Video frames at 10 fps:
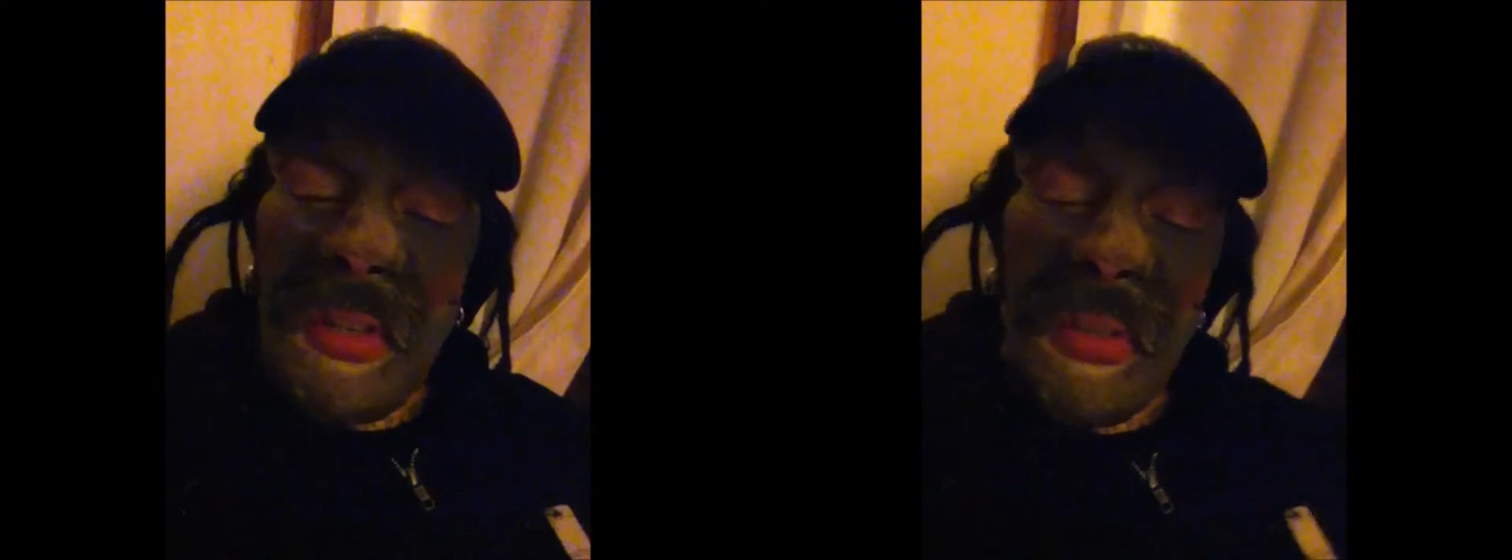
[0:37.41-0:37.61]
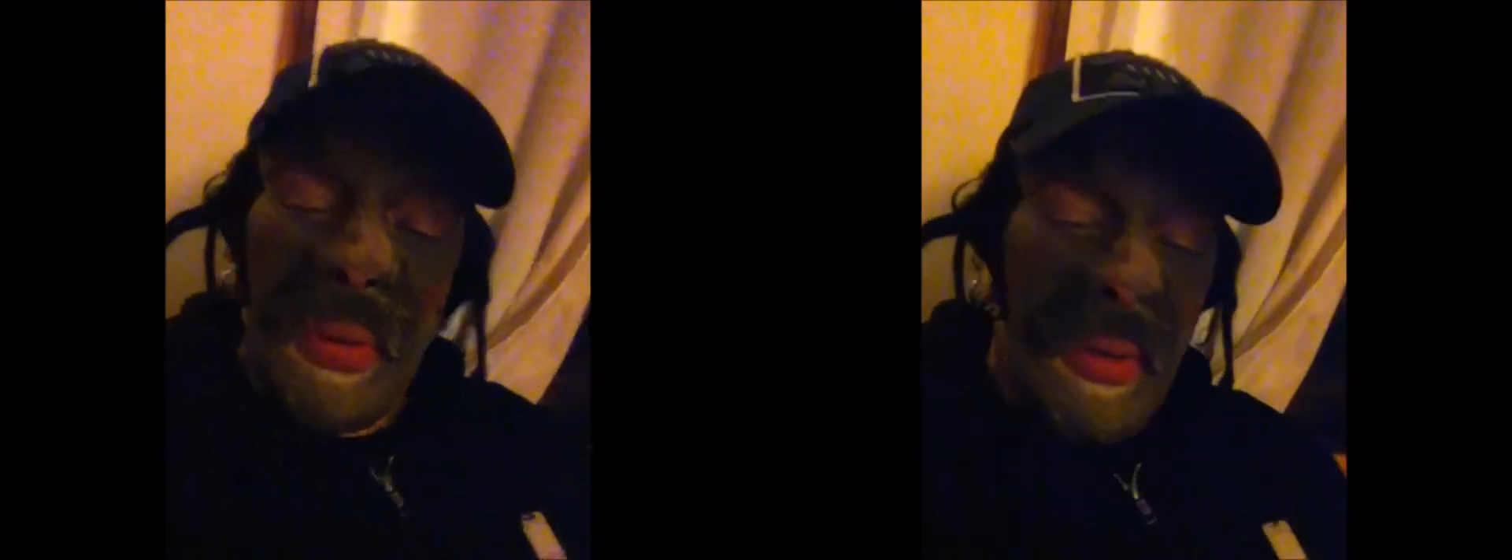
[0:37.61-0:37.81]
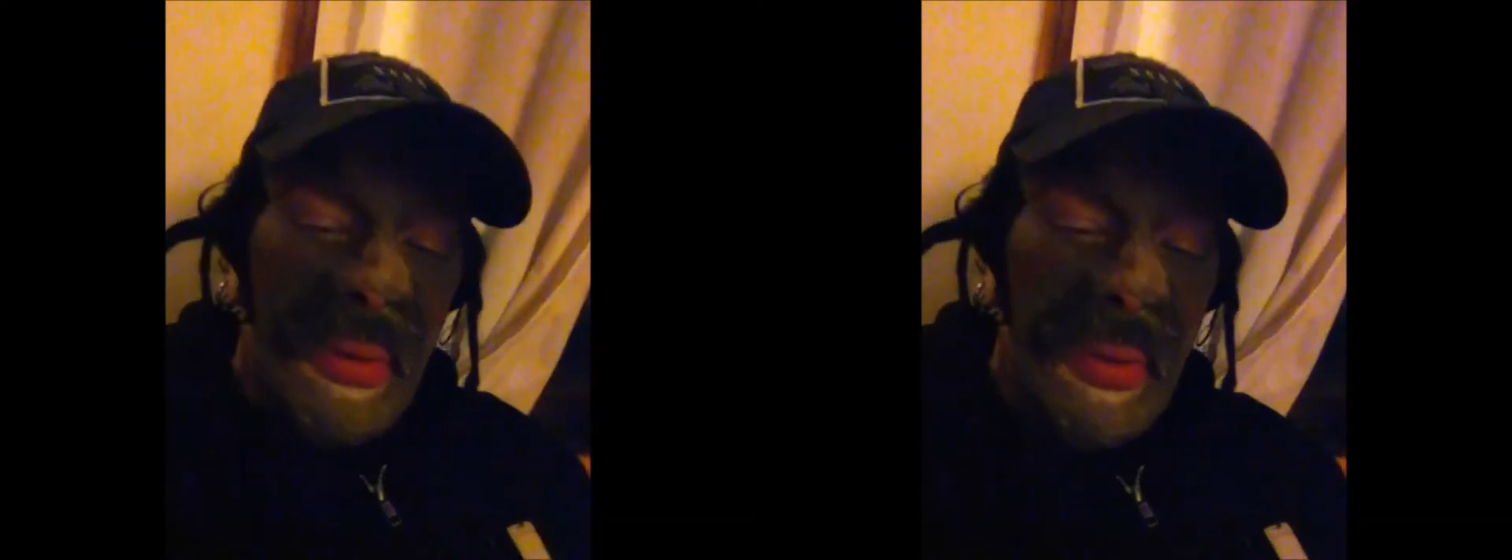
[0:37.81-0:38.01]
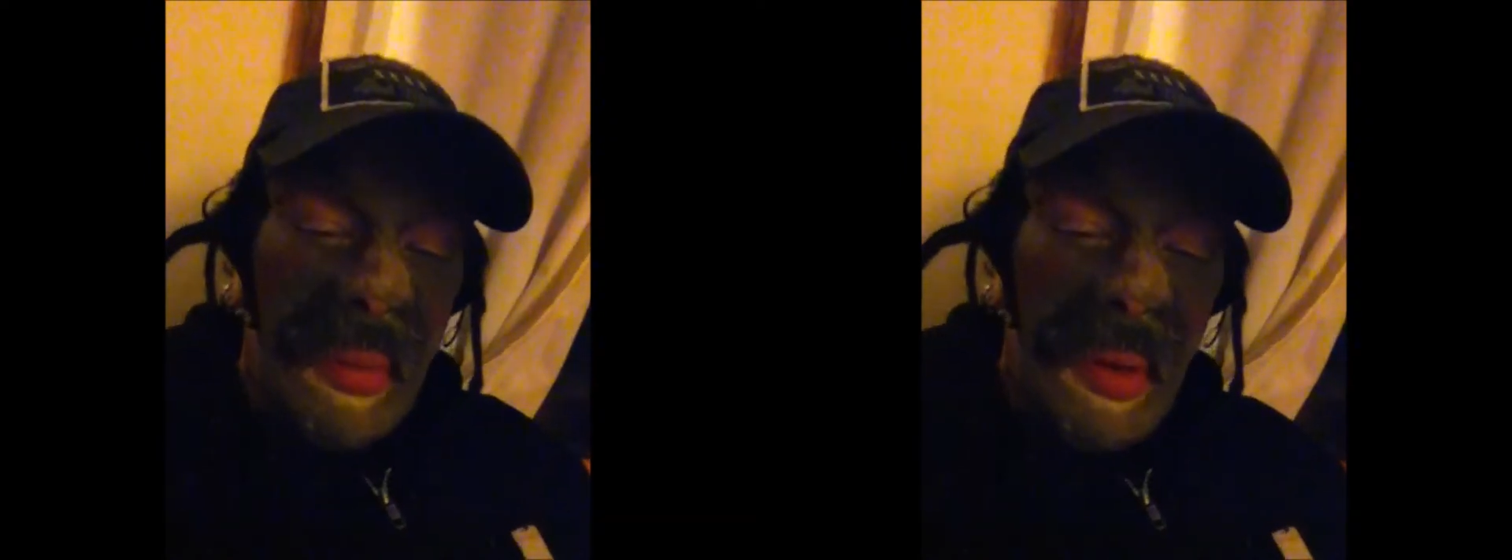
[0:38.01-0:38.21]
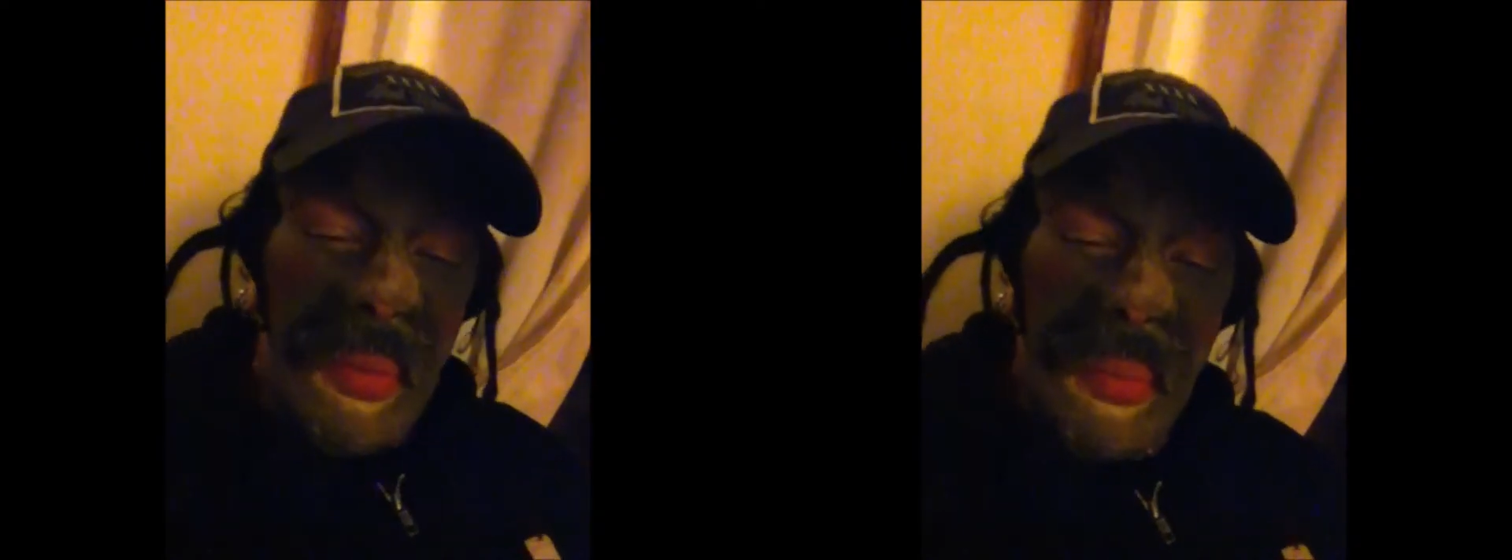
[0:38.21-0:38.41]
so I was,
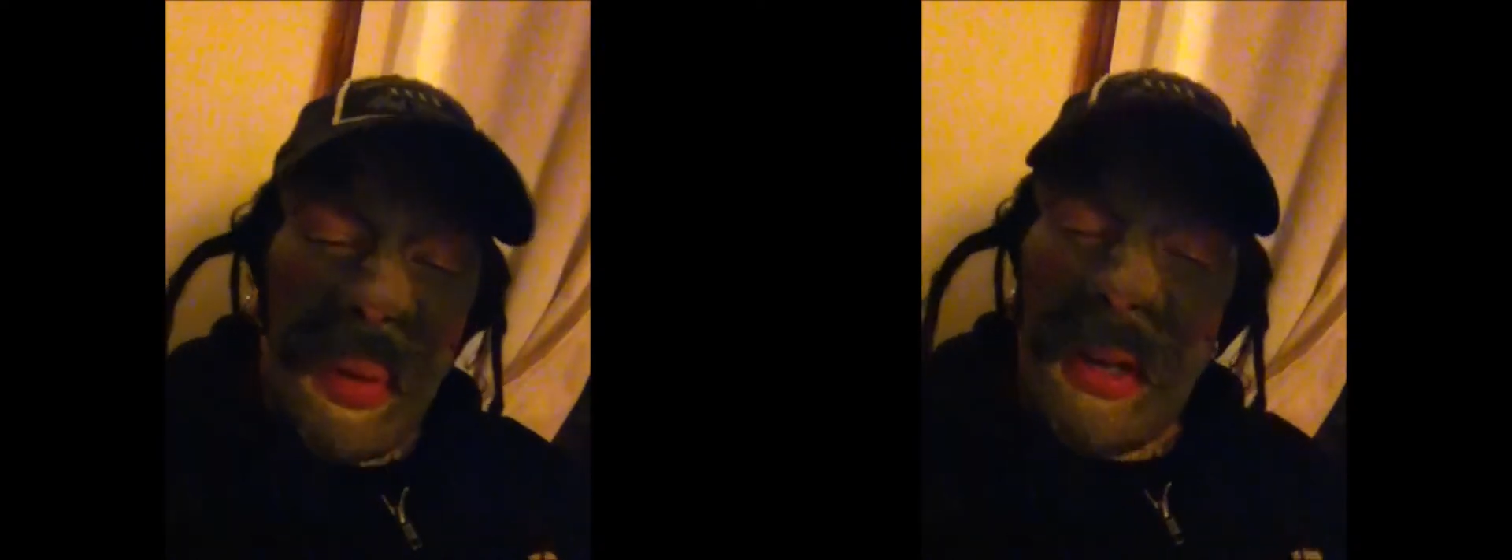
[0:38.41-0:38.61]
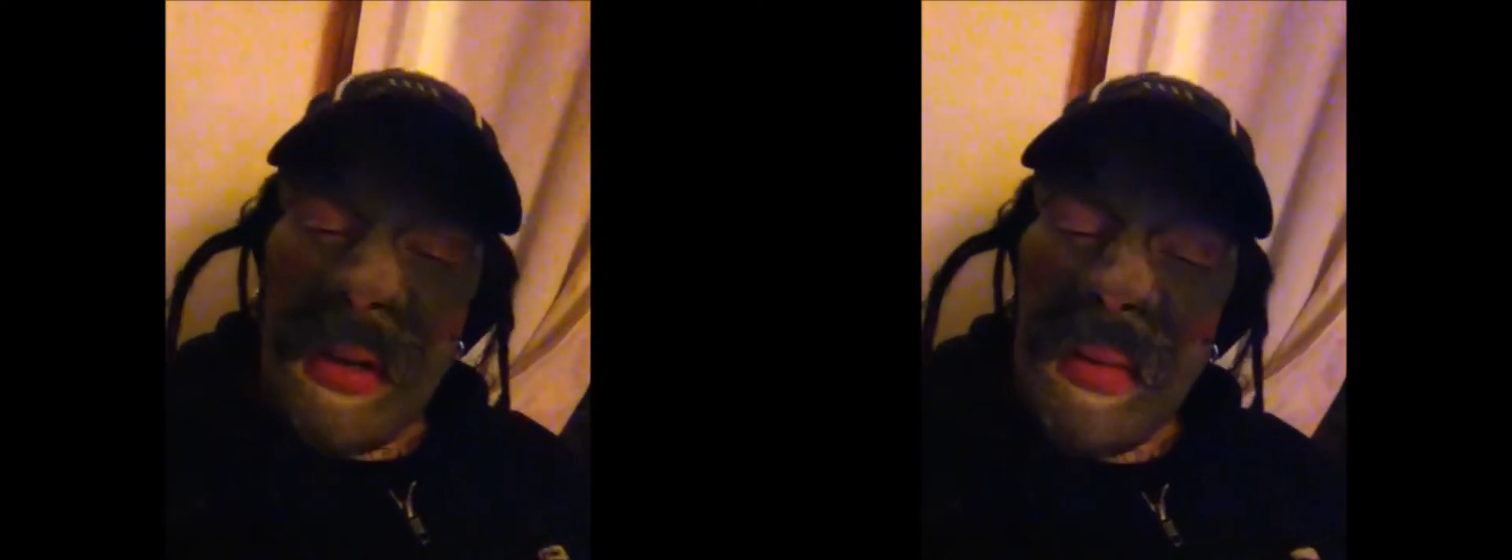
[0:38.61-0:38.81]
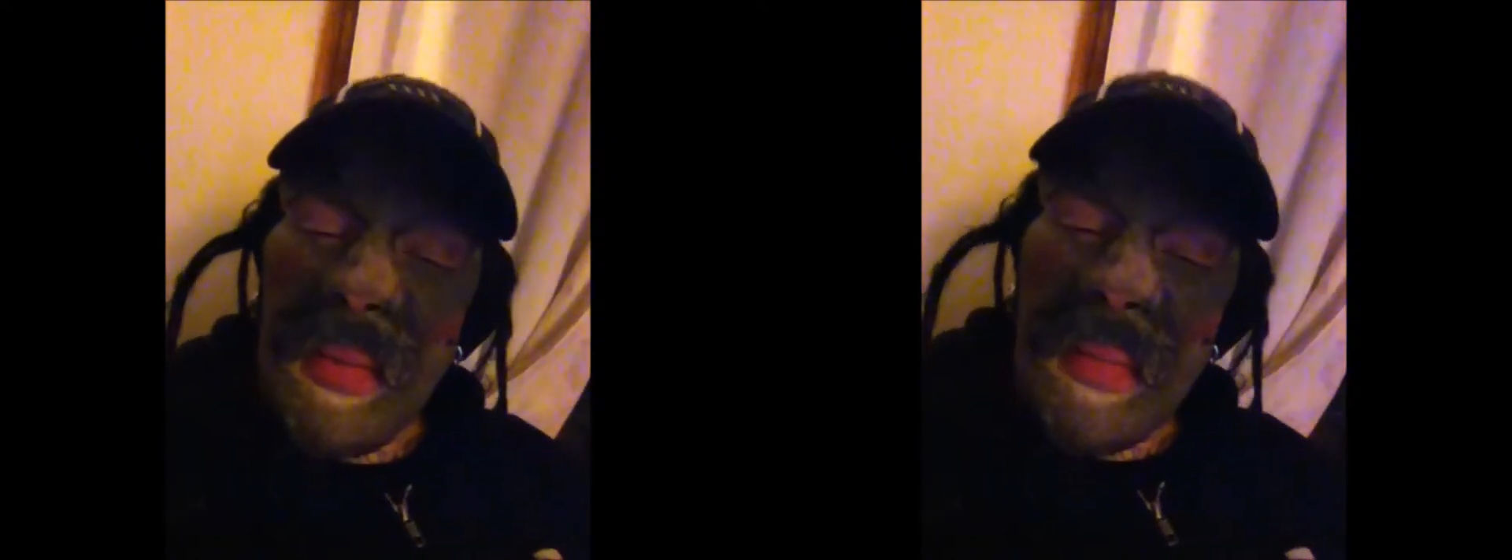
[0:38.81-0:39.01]
I'm unprepared.